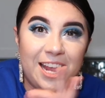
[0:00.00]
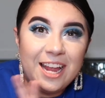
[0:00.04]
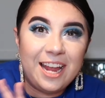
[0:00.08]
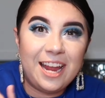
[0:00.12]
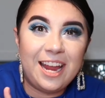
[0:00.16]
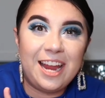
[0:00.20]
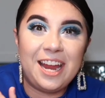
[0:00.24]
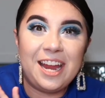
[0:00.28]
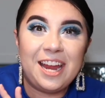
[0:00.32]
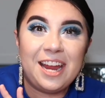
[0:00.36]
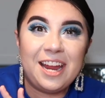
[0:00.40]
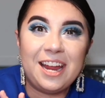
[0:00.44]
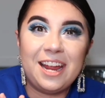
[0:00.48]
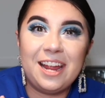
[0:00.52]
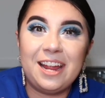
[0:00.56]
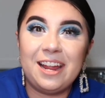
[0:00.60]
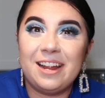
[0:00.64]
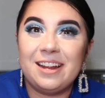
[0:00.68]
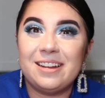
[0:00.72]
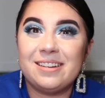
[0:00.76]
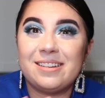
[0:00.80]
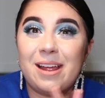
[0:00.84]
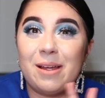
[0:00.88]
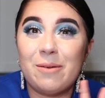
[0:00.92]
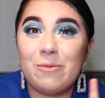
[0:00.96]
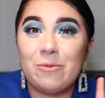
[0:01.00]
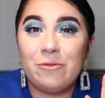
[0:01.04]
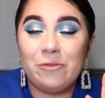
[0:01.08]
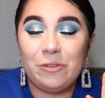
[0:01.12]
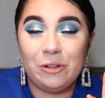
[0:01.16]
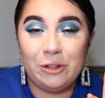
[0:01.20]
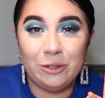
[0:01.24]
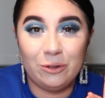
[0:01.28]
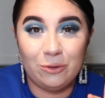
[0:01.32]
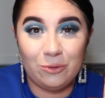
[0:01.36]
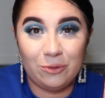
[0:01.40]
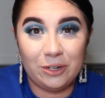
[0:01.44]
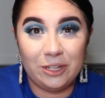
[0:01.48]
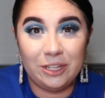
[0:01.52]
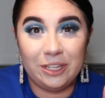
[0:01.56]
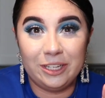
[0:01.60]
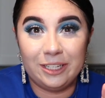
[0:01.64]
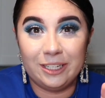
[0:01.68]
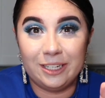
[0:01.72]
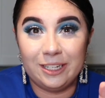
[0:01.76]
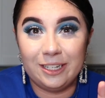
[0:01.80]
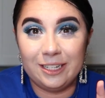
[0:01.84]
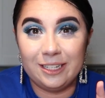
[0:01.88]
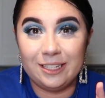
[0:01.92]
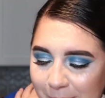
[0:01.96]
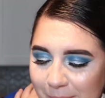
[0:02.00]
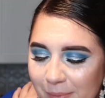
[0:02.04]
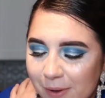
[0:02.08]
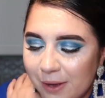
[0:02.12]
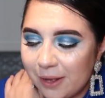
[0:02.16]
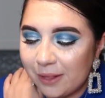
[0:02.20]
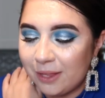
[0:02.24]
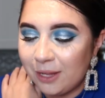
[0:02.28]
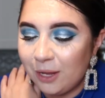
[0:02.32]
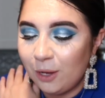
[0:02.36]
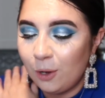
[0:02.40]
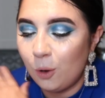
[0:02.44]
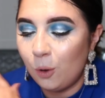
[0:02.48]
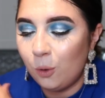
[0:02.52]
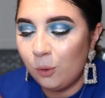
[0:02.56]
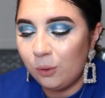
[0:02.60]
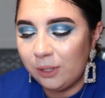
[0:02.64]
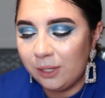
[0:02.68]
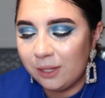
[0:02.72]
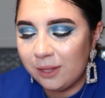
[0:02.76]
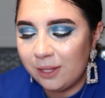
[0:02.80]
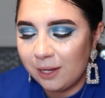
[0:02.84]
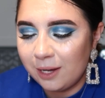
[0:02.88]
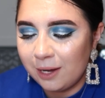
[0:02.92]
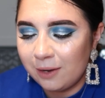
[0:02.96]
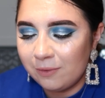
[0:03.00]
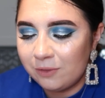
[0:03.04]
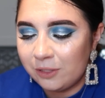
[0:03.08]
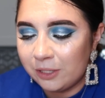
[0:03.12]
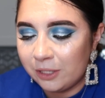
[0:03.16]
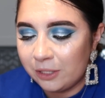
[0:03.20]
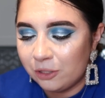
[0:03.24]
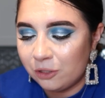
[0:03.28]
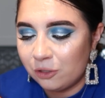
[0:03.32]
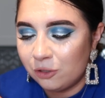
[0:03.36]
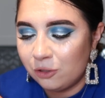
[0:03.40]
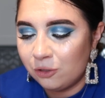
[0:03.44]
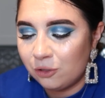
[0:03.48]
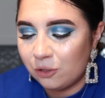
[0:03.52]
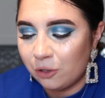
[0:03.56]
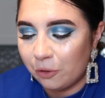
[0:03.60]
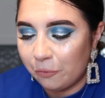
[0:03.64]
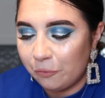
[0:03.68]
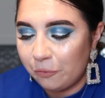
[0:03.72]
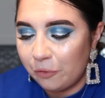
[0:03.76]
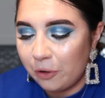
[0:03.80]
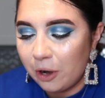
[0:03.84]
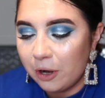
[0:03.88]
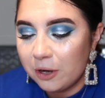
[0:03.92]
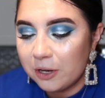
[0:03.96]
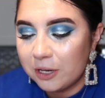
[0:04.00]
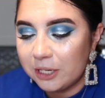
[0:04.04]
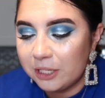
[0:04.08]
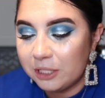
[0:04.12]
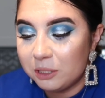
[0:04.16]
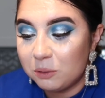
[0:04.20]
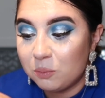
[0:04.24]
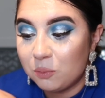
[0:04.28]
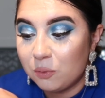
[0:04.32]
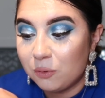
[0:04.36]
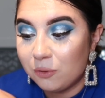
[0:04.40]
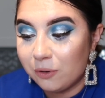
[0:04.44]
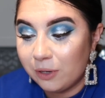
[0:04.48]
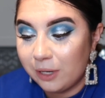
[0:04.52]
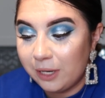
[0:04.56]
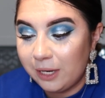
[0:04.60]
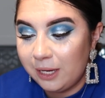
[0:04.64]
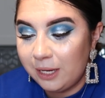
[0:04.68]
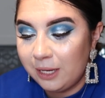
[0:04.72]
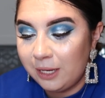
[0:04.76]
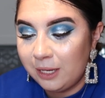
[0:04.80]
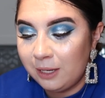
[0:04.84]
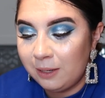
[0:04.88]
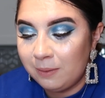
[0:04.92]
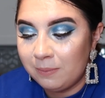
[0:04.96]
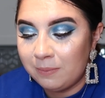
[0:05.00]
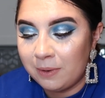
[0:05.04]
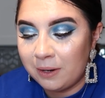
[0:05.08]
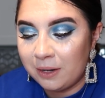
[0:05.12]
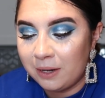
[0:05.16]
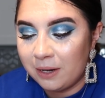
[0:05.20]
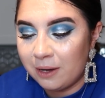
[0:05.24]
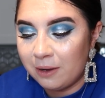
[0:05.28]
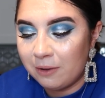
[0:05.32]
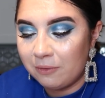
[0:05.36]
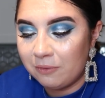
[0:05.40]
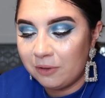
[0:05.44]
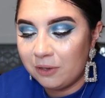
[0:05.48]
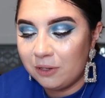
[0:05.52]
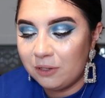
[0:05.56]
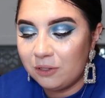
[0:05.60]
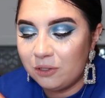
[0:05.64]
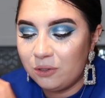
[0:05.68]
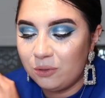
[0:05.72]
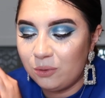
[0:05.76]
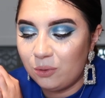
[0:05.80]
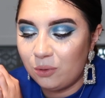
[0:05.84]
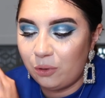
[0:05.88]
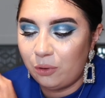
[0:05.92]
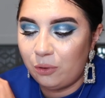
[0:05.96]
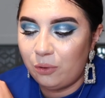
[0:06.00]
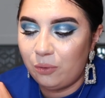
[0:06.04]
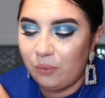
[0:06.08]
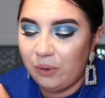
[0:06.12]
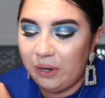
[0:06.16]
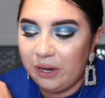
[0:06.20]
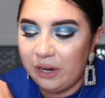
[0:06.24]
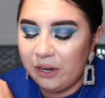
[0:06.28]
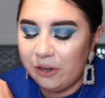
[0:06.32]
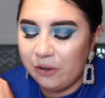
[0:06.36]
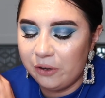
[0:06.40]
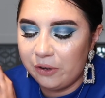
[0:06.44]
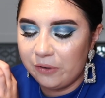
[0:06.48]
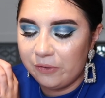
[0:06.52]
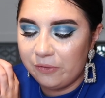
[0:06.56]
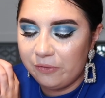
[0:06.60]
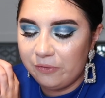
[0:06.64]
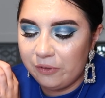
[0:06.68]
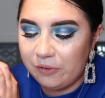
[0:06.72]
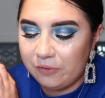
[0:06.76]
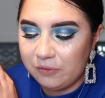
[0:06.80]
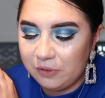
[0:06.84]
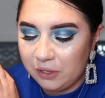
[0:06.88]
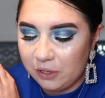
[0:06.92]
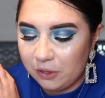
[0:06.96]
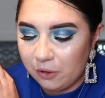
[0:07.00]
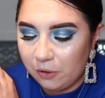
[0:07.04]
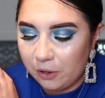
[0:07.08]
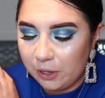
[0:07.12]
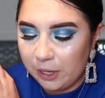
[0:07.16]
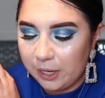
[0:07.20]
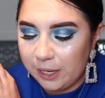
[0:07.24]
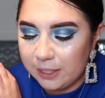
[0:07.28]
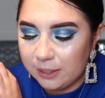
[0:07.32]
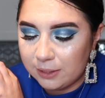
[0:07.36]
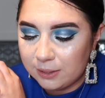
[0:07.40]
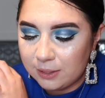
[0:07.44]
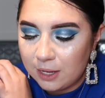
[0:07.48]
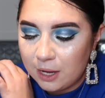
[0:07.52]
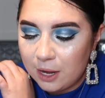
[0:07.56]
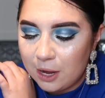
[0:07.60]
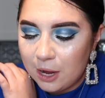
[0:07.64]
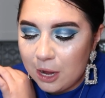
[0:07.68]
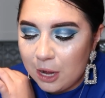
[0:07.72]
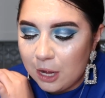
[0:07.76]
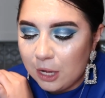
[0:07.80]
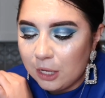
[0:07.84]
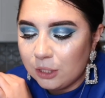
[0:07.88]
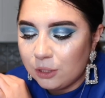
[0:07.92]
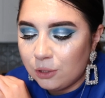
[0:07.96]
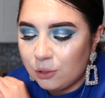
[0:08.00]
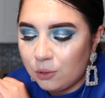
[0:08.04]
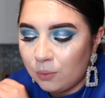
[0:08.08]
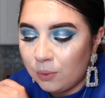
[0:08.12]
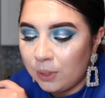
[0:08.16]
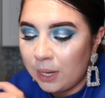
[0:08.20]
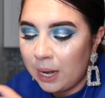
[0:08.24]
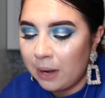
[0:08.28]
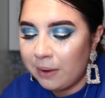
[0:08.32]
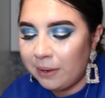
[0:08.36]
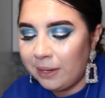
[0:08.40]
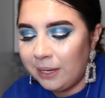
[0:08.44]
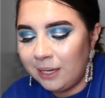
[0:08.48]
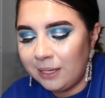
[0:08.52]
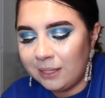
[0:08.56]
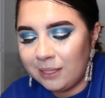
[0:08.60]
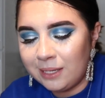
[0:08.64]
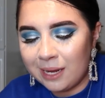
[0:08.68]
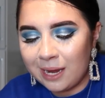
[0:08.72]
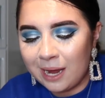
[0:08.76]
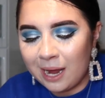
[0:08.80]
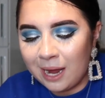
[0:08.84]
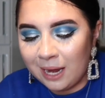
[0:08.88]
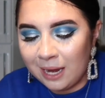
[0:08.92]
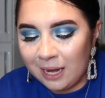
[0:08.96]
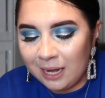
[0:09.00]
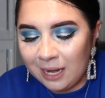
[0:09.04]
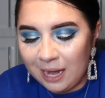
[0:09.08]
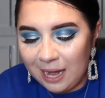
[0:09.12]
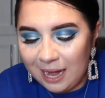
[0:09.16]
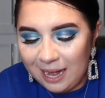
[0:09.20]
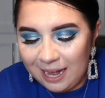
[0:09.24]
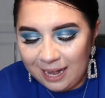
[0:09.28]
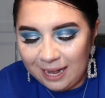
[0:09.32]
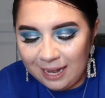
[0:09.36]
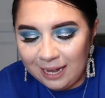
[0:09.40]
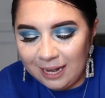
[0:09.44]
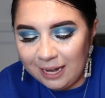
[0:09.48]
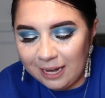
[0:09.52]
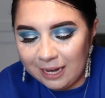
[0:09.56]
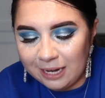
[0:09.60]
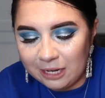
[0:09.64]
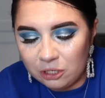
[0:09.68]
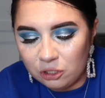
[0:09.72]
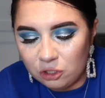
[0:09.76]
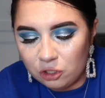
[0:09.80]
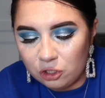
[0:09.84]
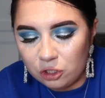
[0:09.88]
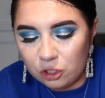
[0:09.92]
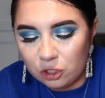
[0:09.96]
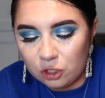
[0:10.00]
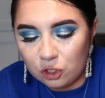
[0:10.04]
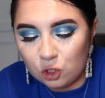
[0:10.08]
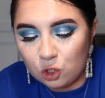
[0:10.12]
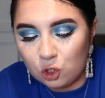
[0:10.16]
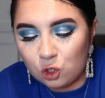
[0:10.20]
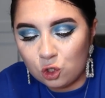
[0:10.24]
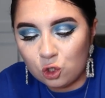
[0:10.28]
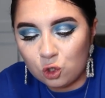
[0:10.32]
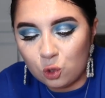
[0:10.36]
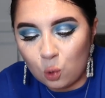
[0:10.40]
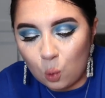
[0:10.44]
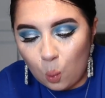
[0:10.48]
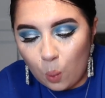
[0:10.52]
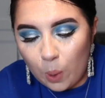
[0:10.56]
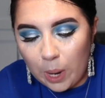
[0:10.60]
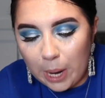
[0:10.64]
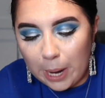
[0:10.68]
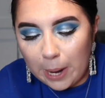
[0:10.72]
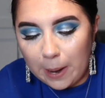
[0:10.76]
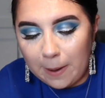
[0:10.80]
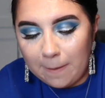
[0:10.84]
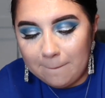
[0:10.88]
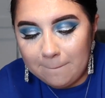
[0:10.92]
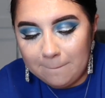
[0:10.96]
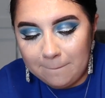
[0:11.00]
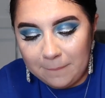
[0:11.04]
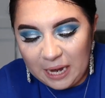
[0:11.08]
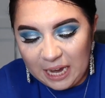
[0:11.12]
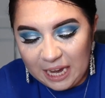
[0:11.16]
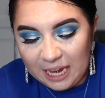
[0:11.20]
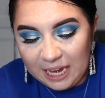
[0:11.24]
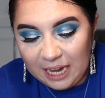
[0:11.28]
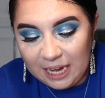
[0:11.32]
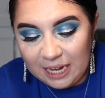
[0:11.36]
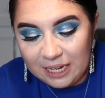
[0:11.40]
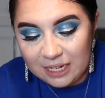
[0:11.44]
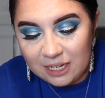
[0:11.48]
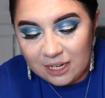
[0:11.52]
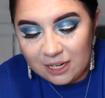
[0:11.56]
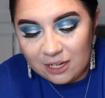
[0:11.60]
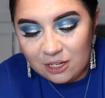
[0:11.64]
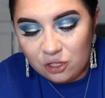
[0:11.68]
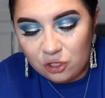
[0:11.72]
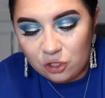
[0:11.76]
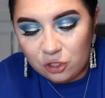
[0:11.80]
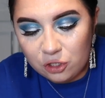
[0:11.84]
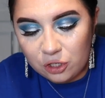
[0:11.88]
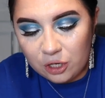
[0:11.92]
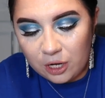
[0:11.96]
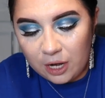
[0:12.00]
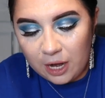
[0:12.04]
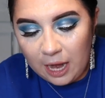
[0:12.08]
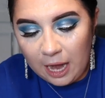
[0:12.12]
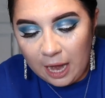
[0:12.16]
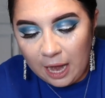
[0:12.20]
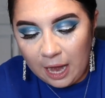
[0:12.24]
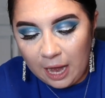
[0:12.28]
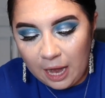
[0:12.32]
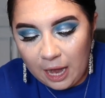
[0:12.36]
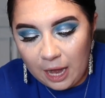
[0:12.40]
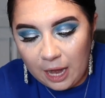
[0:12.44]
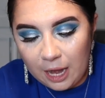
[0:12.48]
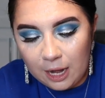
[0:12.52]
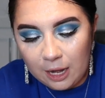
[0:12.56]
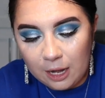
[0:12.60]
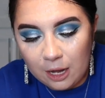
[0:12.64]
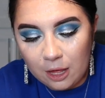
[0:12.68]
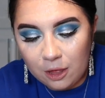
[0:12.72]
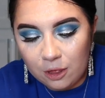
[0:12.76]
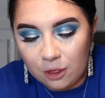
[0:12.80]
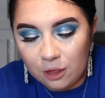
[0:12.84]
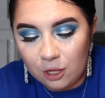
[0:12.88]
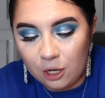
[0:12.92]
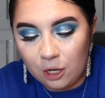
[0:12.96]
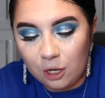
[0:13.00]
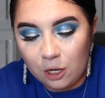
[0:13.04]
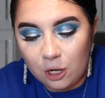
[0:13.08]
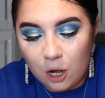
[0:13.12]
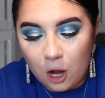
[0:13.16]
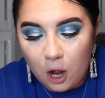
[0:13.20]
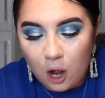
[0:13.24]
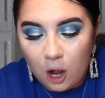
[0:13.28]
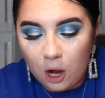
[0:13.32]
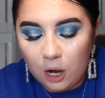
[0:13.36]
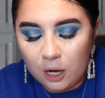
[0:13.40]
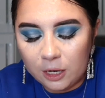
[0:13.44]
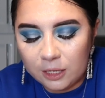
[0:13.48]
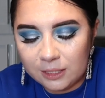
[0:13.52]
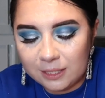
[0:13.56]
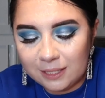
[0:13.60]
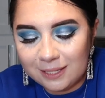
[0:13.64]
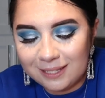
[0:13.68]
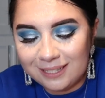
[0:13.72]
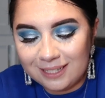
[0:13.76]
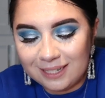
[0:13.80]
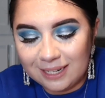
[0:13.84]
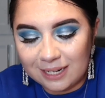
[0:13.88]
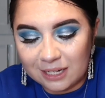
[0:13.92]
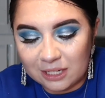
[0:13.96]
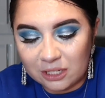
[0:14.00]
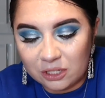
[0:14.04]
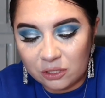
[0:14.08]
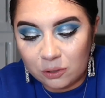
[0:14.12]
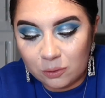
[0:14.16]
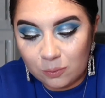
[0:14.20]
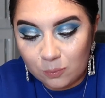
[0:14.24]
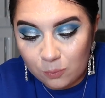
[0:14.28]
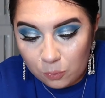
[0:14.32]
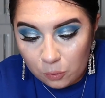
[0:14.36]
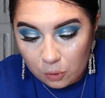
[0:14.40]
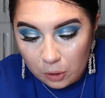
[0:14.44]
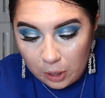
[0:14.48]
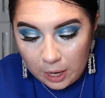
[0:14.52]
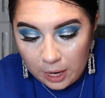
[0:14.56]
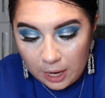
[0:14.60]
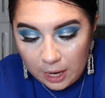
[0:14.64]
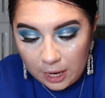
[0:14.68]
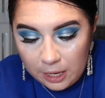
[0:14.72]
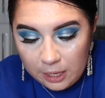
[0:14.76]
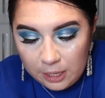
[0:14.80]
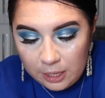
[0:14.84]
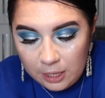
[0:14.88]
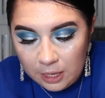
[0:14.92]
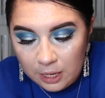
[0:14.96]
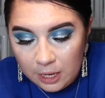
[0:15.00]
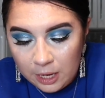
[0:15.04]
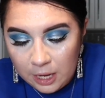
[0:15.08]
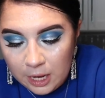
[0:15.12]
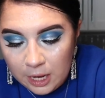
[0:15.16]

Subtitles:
and I'm feeling really good. But the only thing I've done so far is preheat my oven to 350 degrees. So now I need to get an 8-inch square baking dish and the non-stick spray.